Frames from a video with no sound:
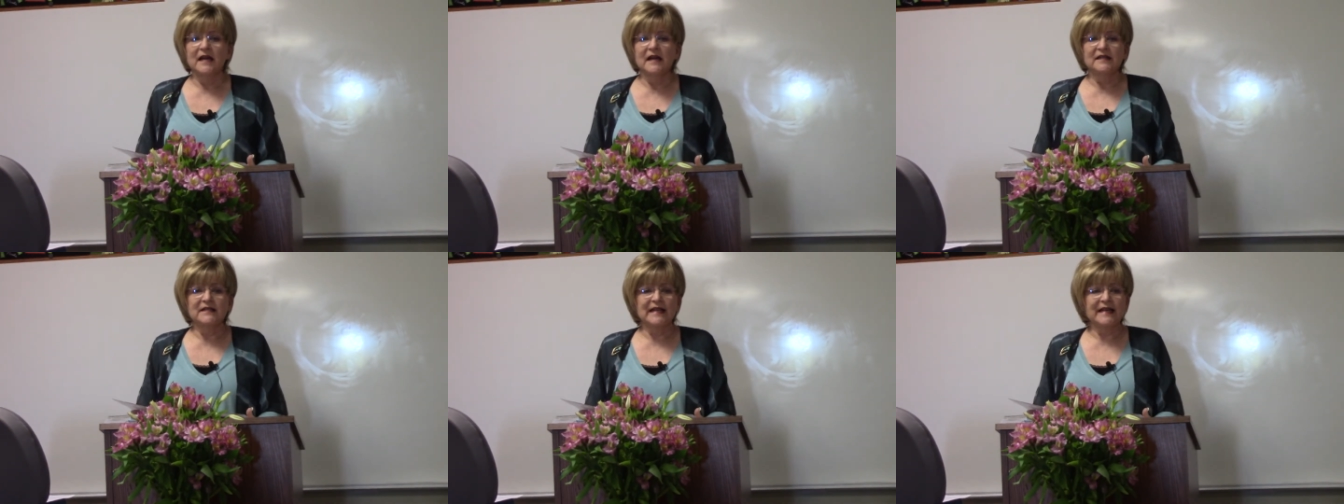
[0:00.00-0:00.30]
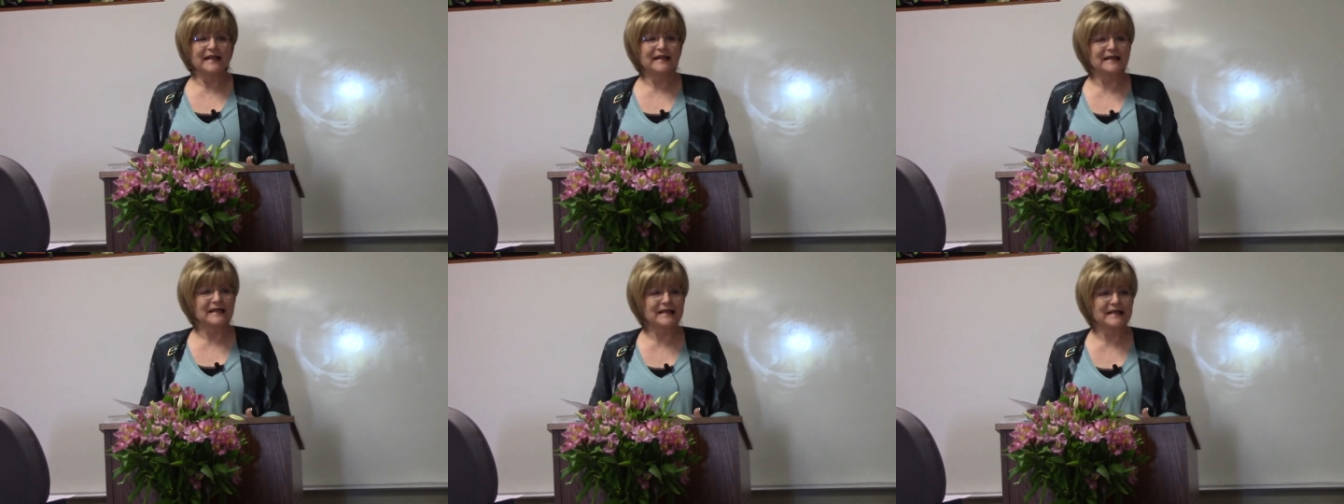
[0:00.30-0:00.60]
to
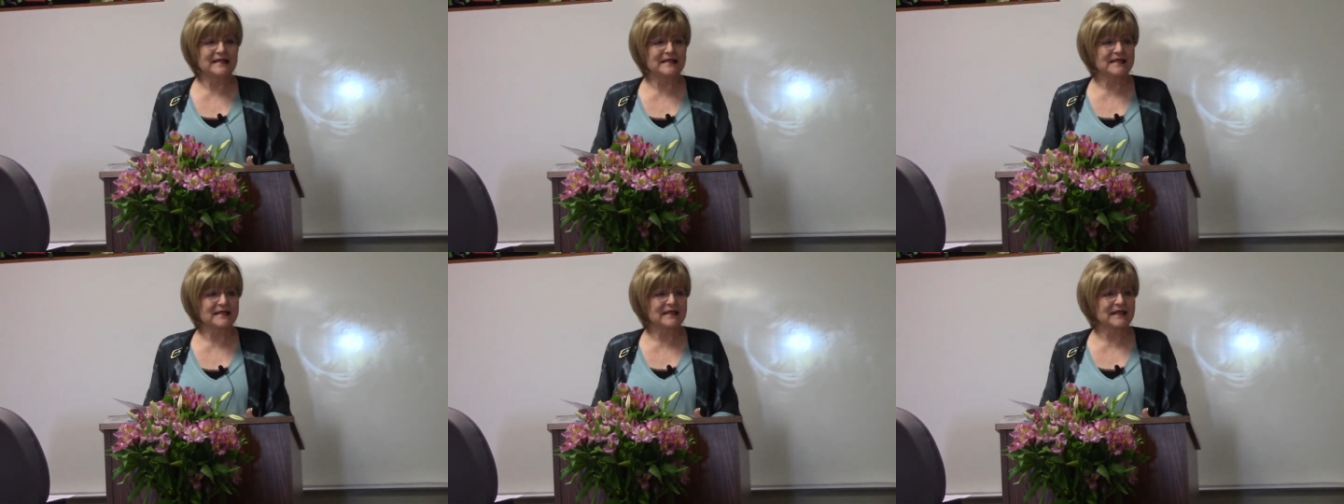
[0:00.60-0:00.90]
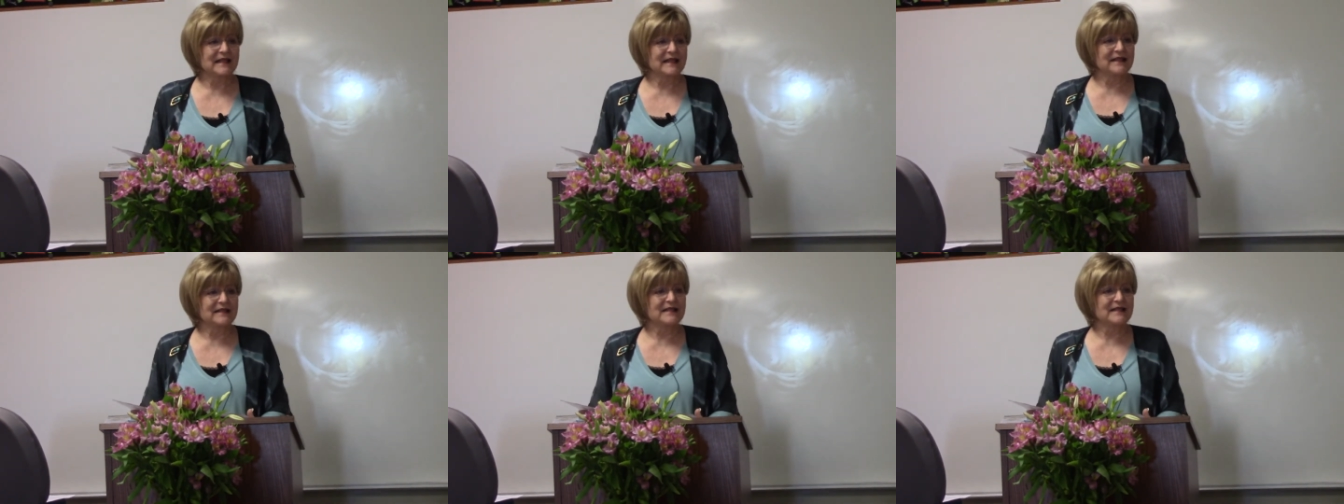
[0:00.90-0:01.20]
at least
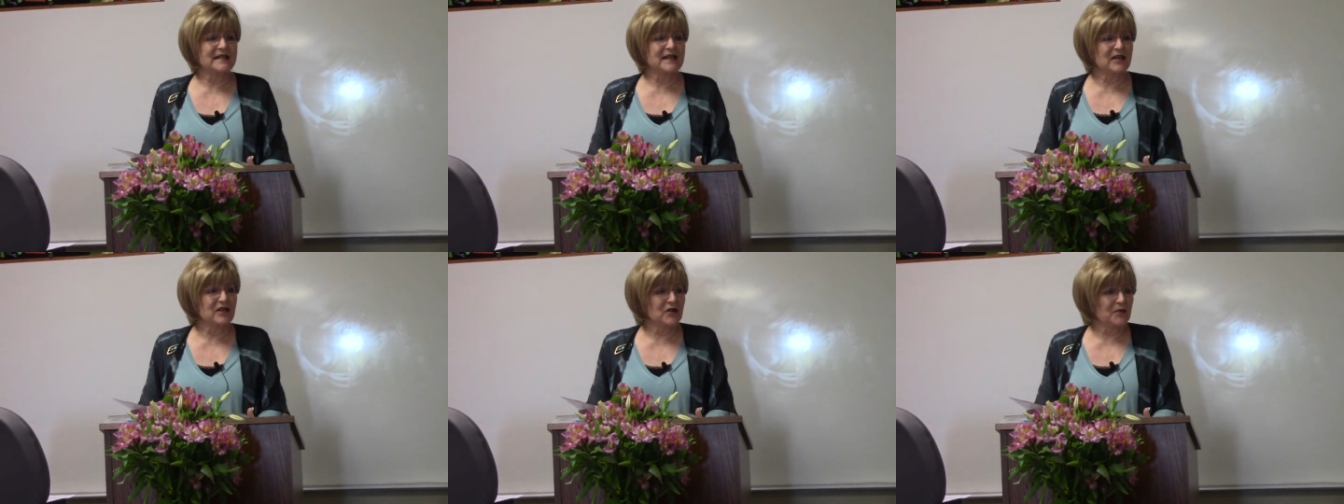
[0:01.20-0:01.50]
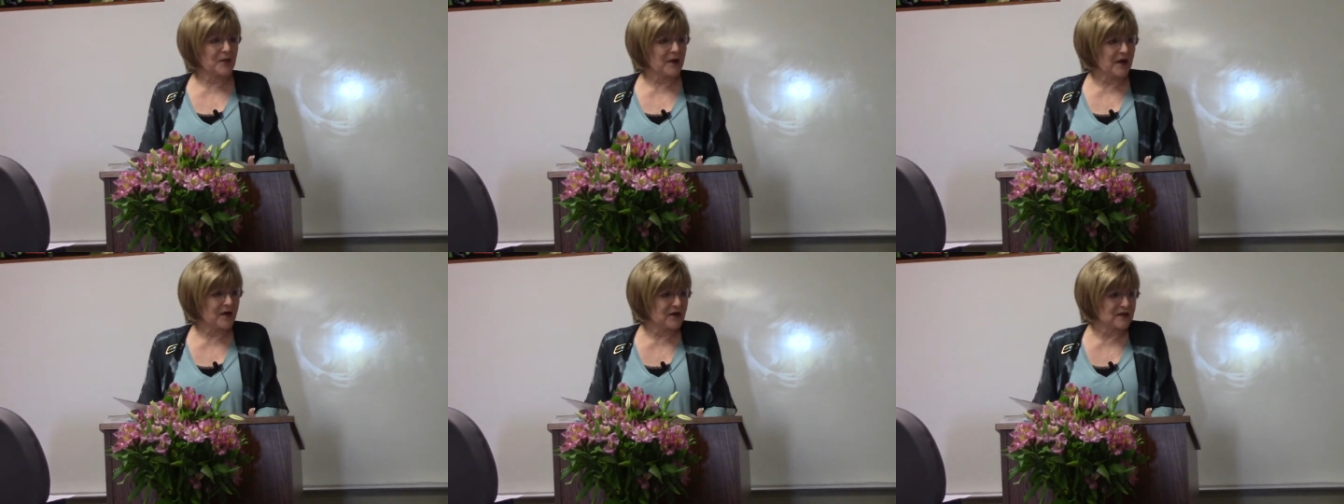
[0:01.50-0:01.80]
seek your
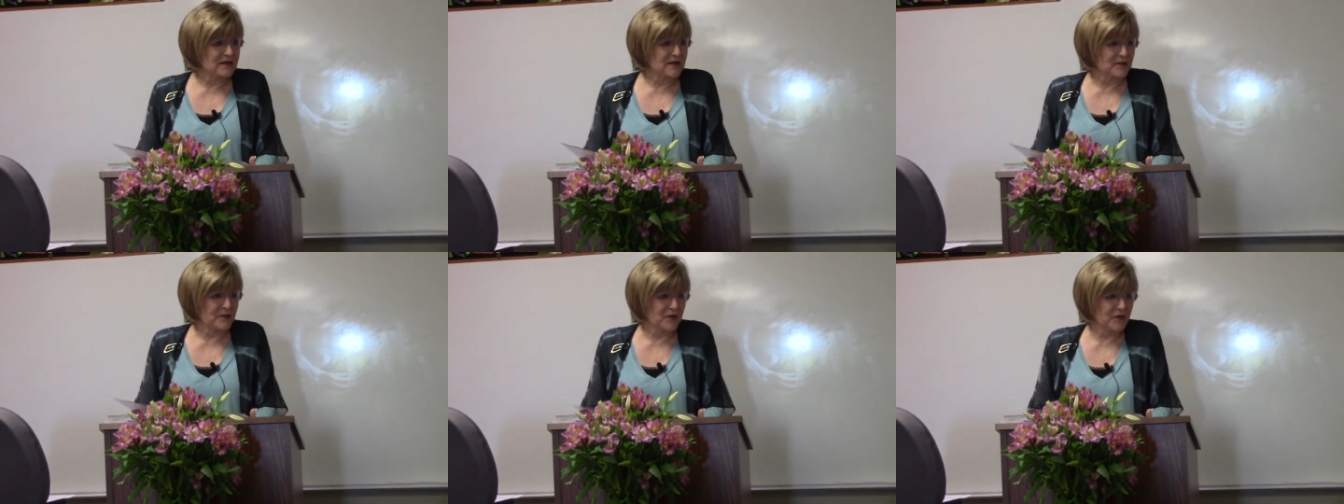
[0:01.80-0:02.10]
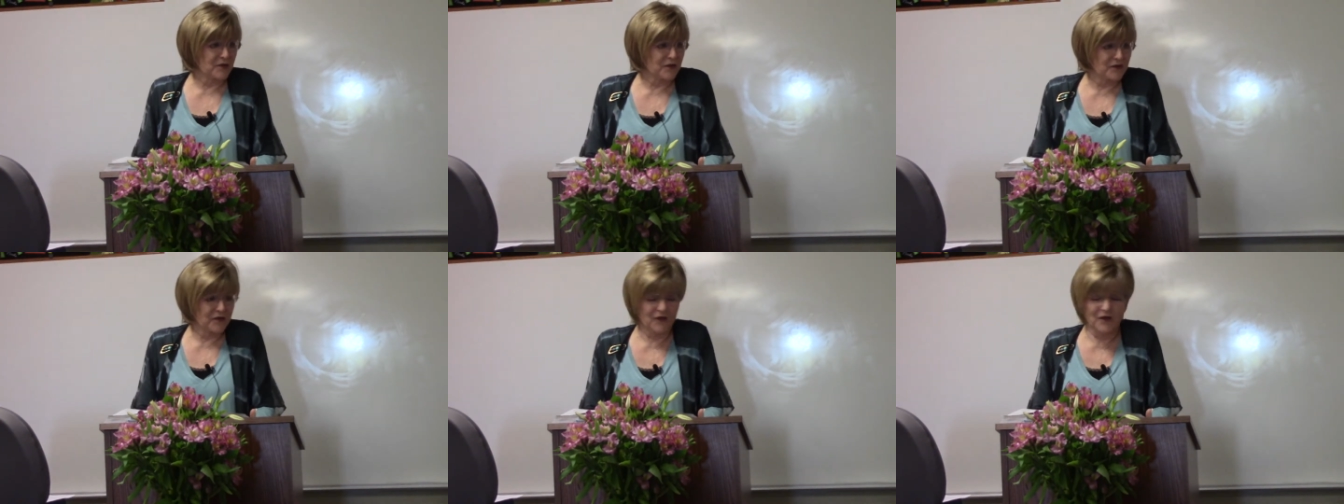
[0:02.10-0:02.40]
parents'
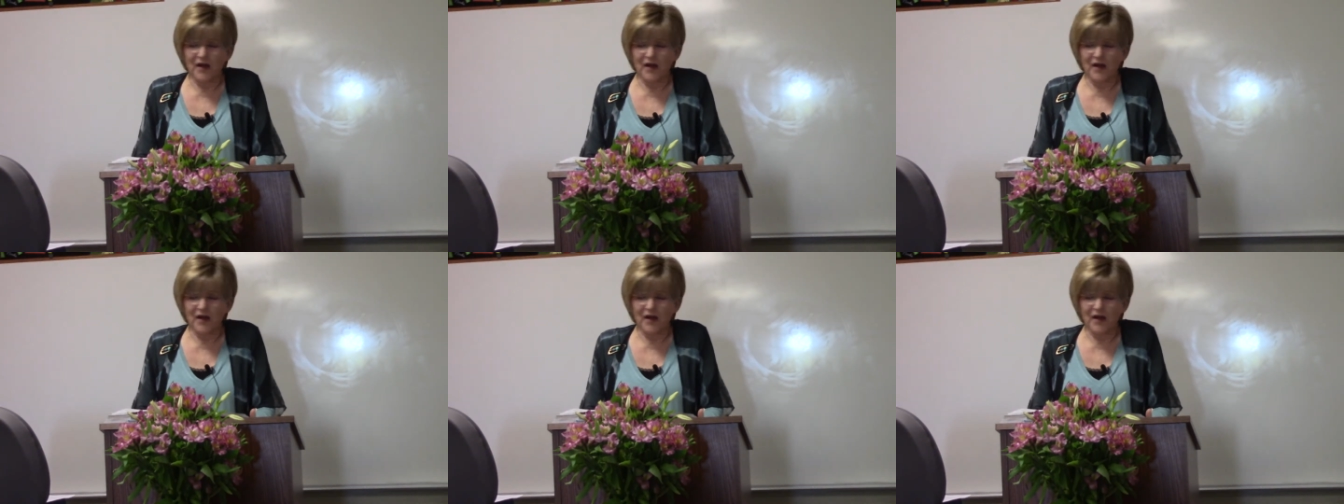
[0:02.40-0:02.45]
approval